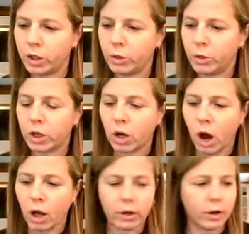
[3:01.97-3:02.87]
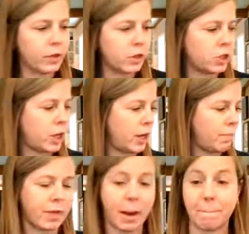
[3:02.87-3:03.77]
you to color in the
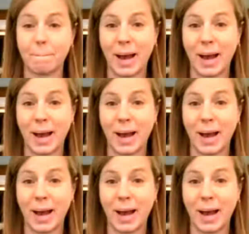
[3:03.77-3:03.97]
shape that